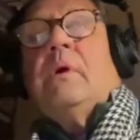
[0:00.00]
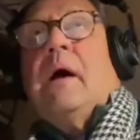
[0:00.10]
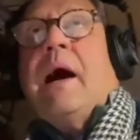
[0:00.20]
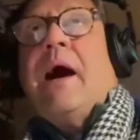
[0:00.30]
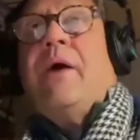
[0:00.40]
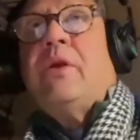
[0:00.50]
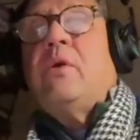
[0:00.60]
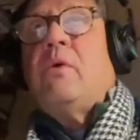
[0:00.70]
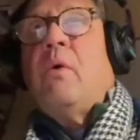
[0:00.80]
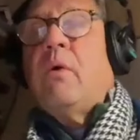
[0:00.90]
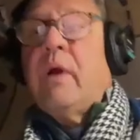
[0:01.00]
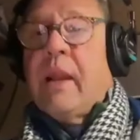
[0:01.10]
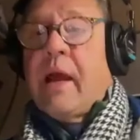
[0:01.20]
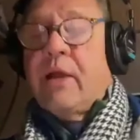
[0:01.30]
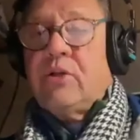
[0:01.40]
how do you
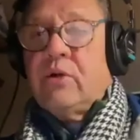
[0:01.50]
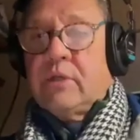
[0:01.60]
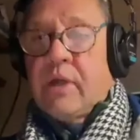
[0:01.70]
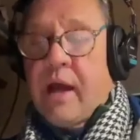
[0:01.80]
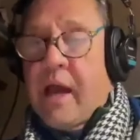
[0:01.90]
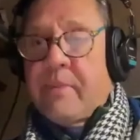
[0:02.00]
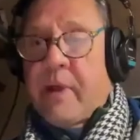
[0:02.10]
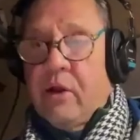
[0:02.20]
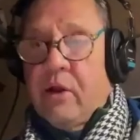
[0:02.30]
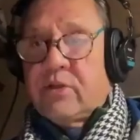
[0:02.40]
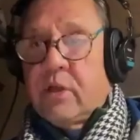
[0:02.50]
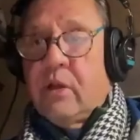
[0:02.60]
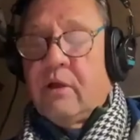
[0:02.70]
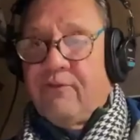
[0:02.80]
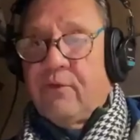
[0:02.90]
organize your time? Now, you're
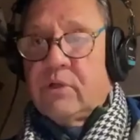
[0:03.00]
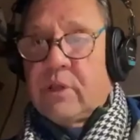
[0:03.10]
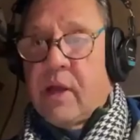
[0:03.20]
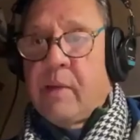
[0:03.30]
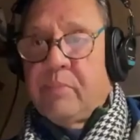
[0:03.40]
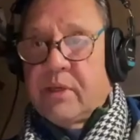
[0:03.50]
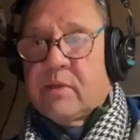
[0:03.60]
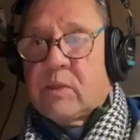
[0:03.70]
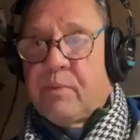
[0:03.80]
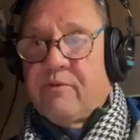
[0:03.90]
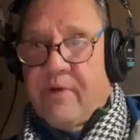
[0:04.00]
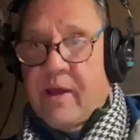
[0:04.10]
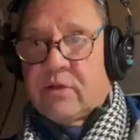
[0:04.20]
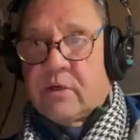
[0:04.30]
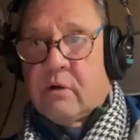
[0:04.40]
still a full-time business
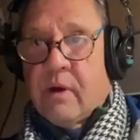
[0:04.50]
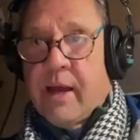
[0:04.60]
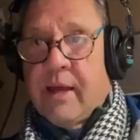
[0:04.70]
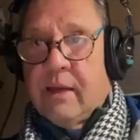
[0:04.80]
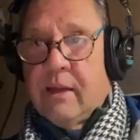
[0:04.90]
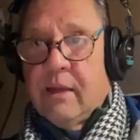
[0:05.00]
professor, right?